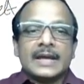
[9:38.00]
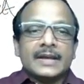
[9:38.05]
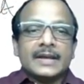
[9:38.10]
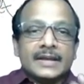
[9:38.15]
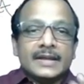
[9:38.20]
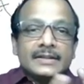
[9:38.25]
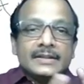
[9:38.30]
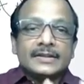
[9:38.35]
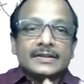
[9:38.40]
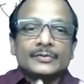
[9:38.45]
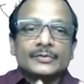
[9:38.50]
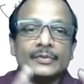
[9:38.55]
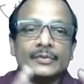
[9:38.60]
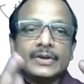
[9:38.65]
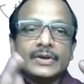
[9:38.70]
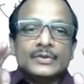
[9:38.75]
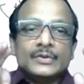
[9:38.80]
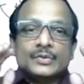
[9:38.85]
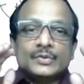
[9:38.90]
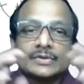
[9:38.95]
In this
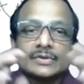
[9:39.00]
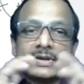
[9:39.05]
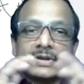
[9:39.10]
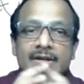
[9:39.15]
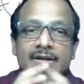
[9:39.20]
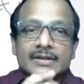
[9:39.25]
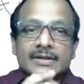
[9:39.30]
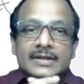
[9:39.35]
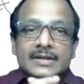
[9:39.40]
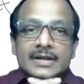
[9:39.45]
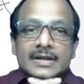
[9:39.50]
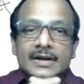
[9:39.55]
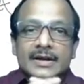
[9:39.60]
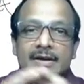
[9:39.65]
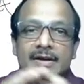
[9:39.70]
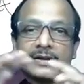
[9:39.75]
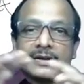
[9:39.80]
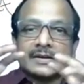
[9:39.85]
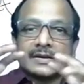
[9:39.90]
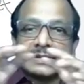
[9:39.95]
way, you can
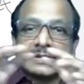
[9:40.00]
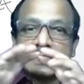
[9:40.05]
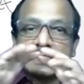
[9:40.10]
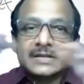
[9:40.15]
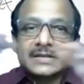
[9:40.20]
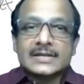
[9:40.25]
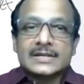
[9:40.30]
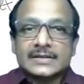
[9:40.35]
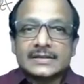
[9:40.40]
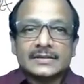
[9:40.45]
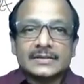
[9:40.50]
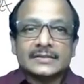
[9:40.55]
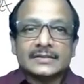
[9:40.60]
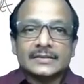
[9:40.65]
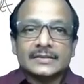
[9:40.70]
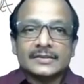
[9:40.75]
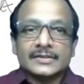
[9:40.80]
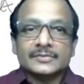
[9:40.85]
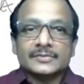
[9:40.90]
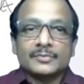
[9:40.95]
create
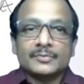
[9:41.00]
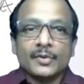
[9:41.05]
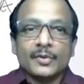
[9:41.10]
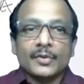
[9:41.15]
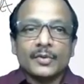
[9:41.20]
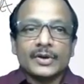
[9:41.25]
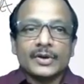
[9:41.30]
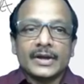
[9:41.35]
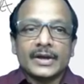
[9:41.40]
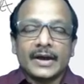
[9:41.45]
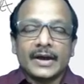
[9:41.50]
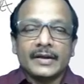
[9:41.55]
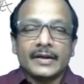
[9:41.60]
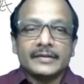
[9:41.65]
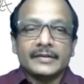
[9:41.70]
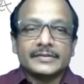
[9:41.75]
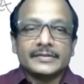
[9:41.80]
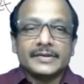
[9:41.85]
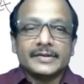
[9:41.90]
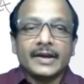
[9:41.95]
this board
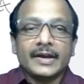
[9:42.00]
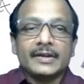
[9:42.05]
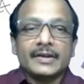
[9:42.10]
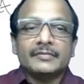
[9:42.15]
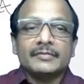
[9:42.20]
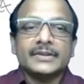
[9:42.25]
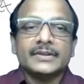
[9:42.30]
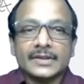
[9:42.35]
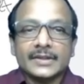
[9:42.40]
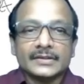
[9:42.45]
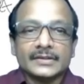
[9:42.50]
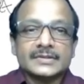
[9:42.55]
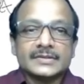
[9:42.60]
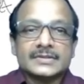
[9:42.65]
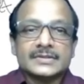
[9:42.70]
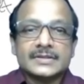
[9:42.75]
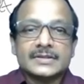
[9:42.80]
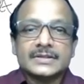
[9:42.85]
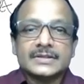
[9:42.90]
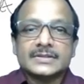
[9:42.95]
and share with other
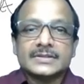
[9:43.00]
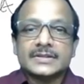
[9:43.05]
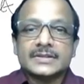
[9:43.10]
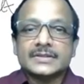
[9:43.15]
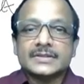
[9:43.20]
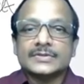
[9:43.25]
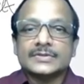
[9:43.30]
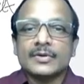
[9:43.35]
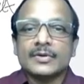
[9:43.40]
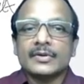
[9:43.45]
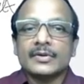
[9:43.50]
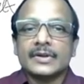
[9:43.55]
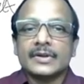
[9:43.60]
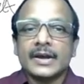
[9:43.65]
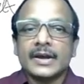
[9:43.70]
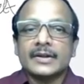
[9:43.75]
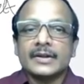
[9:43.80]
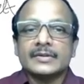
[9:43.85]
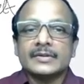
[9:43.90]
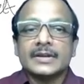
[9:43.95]
teachers, or
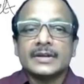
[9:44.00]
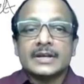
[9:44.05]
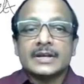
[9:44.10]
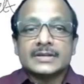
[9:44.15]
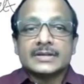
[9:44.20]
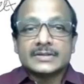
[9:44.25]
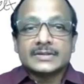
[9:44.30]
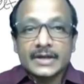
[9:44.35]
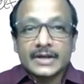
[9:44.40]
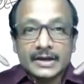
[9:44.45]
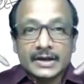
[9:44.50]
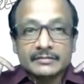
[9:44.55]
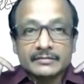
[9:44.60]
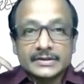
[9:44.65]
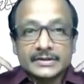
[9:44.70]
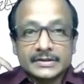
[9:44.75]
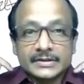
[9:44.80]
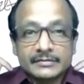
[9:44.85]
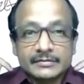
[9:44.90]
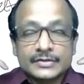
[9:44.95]
can share
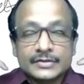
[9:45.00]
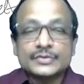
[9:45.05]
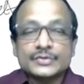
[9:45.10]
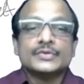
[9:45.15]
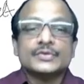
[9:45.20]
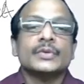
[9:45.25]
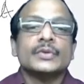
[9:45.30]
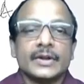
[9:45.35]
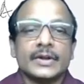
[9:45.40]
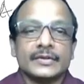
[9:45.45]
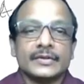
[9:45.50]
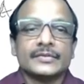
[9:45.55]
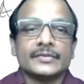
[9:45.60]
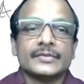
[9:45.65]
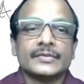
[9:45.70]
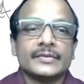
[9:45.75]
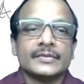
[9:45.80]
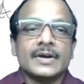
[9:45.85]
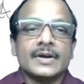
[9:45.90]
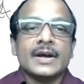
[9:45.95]
with even
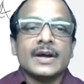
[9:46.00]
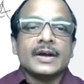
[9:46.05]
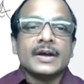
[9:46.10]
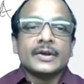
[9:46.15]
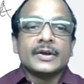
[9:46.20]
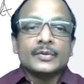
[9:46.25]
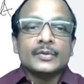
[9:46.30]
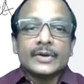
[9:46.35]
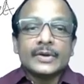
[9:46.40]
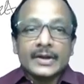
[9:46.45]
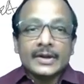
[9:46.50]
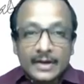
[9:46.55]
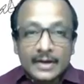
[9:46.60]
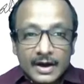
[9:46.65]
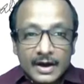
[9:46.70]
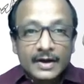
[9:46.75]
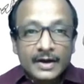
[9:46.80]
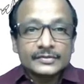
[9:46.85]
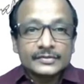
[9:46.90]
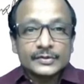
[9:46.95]
students. You can
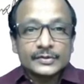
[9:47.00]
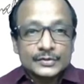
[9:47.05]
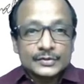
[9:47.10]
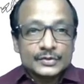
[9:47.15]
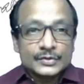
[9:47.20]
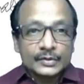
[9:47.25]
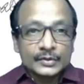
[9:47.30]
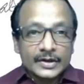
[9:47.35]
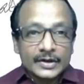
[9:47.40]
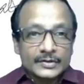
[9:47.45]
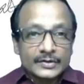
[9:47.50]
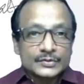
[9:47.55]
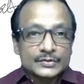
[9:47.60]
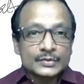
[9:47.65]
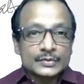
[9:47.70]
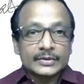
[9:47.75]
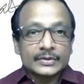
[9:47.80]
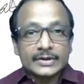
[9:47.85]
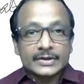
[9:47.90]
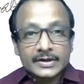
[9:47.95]
ask the students
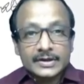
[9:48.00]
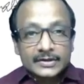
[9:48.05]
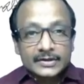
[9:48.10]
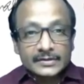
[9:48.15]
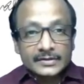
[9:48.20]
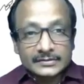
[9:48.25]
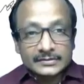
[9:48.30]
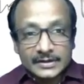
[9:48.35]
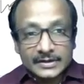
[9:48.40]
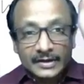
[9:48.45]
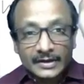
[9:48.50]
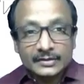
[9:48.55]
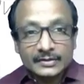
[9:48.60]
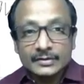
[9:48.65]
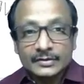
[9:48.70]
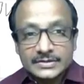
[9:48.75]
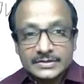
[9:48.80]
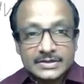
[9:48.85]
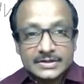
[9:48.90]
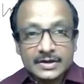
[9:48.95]
to create their
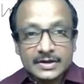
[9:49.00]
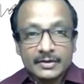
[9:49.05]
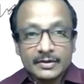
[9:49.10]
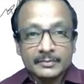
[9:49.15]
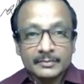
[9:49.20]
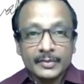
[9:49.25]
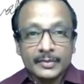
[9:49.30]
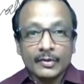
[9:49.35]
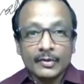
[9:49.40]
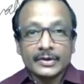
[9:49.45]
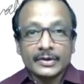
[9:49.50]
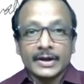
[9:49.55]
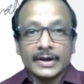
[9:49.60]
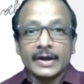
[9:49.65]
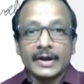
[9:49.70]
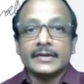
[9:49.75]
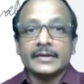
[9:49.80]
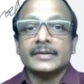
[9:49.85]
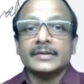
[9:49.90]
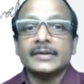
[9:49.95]
own Jamboard
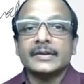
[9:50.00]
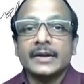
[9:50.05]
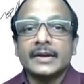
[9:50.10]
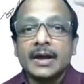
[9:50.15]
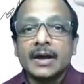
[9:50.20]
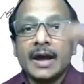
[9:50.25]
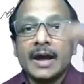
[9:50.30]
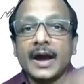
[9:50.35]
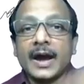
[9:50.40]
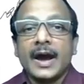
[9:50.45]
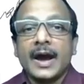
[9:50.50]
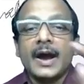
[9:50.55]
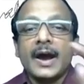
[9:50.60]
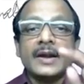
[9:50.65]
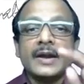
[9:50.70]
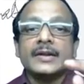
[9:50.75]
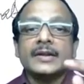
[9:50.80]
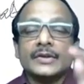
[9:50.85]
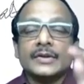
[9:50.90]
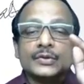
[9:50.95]
and
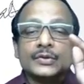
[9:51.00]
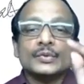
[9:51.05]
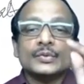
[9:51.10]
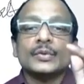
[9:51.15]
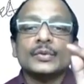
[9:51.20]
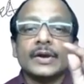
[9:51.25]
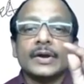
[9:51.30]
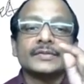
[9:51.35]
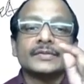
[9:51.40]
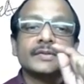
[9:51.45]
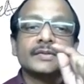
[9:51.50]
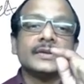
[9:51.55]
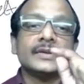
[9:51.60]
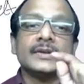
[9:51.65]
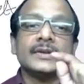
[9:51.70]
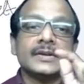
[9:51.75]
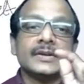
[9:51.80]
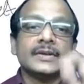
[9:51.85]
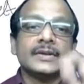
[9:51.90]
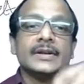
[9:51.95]
add you as
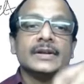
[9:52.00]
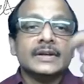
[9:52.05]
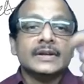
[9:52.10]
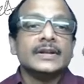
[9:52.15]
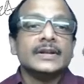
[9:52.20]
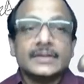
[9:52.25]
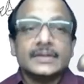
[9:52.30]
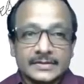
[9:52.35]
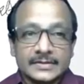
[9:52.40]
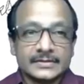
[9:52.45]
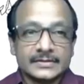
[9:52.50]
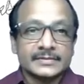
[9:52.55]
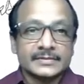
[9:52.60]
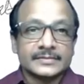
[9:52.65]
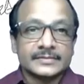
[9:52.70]
a editor.